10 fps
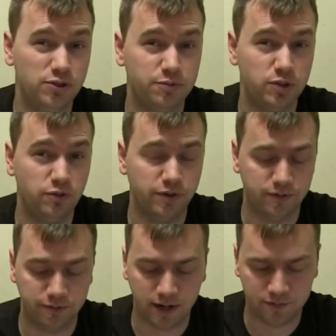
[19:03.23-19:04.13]
It used to be
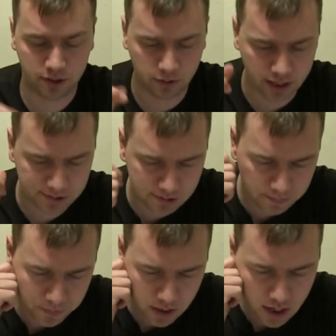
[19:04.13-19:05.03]
255 in the Codex.
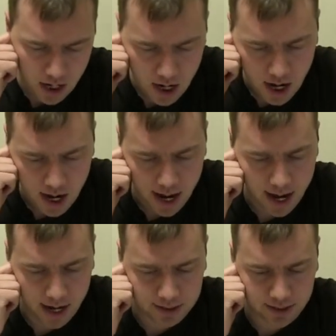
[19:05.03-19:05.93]

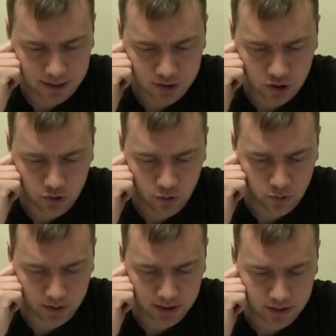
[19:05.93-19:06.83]
And as 2
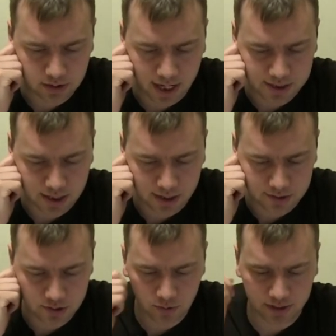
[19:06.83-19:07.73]
twin-linked las
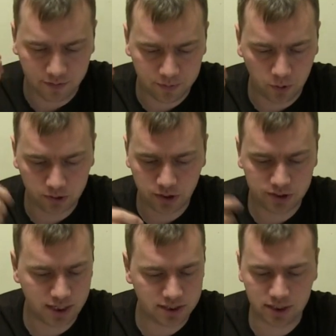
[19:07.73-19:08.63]
cannons, twin-linked heavy
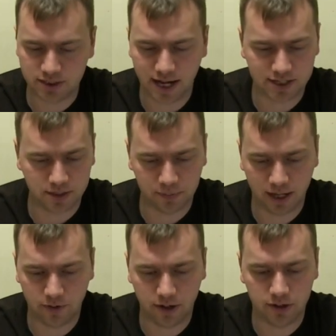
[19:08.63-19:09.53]
bolters, it's the exact same
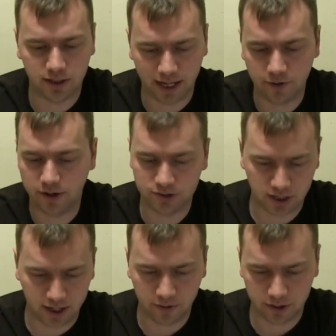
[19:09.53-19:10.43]
Land Raider. A Land Raider is
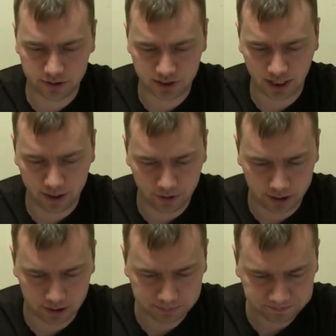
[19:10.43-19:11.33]
a Land Raider is a Land
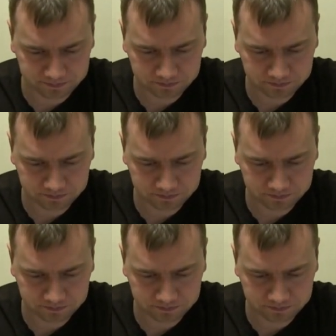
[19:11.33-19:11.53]
Raider.